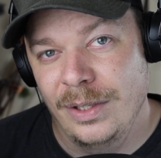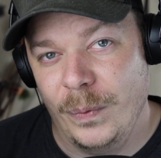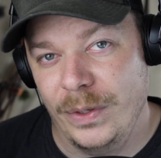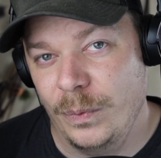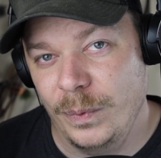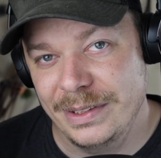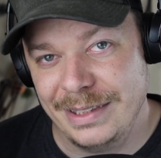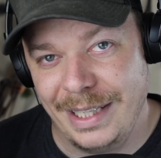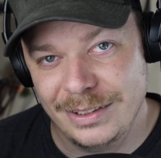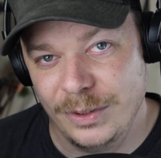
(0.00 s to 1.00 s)
where there
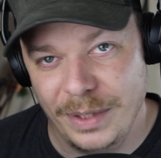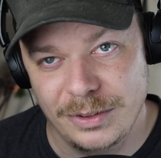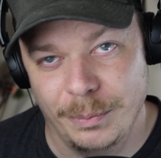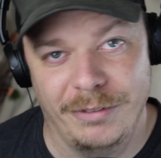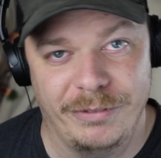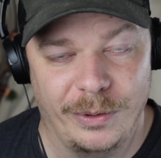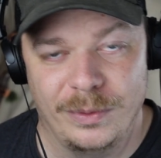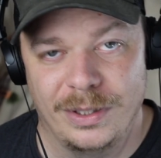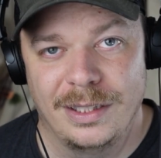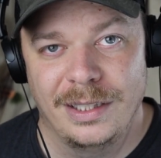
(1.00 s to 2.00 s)
was SOS on my
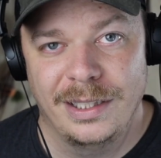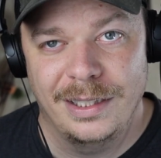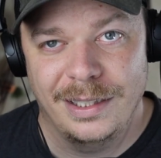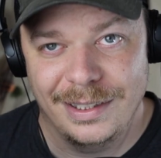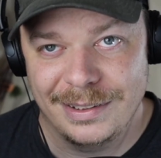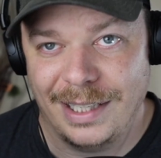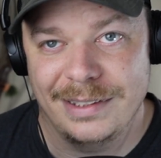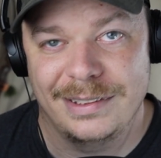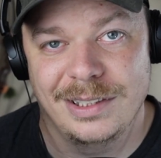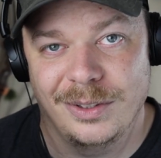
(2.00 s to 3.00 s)
phone, this guy
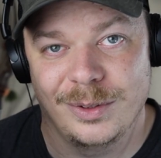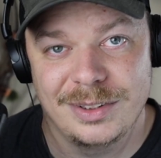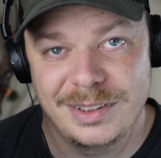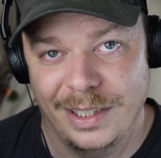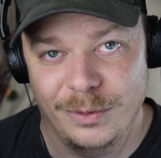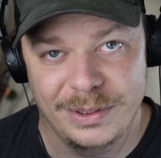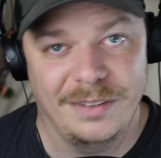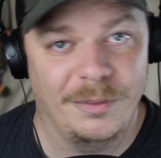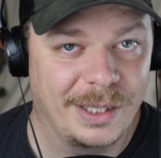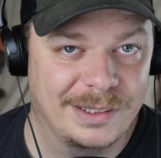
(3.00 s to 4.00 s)
still sent and
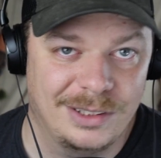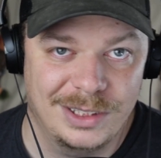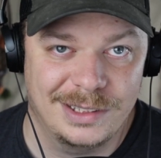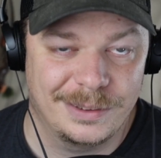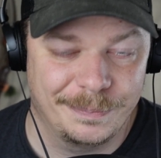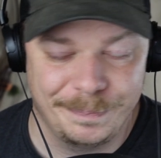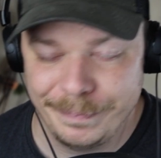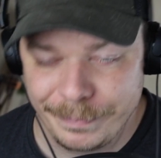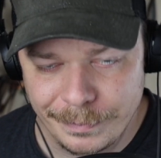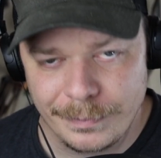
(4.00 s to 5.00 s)
received messages.
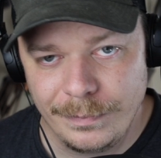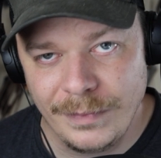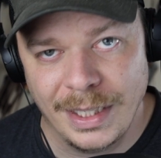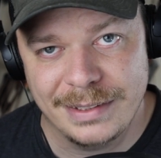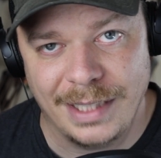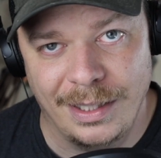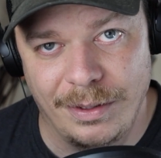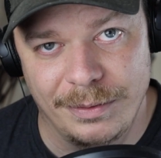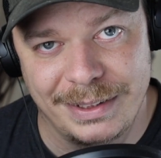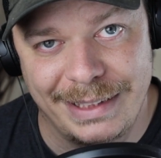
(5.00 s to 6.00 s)
That's kind of
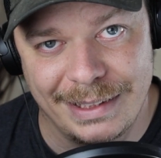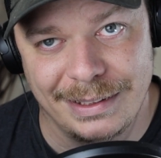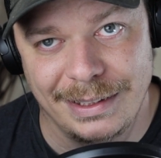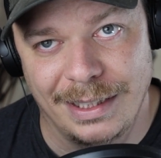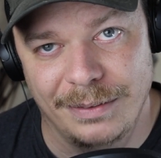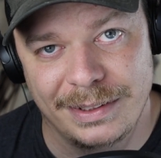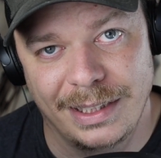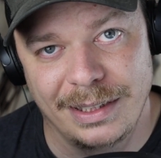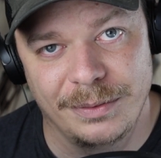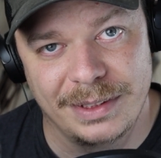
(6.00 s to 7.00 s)
how I was testing it. I was
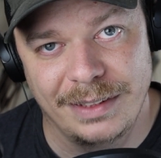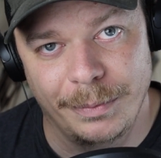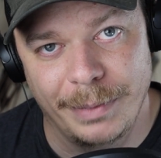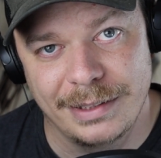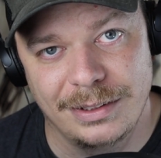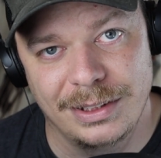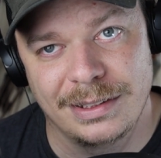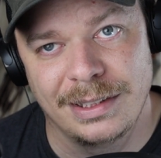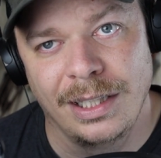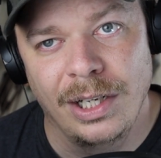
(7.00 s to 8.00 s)
sending and receiving
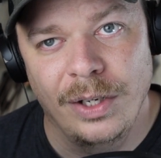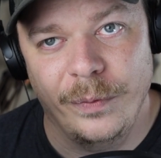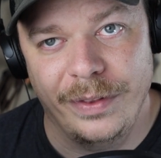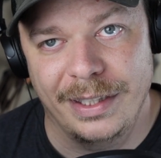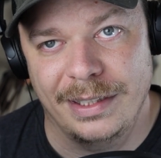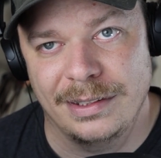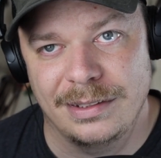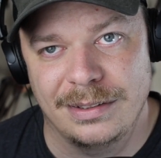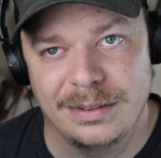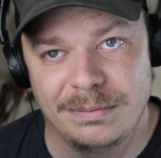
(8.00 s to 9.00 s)
messages with
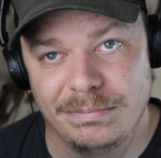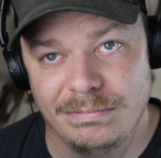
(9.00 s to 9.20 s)
this,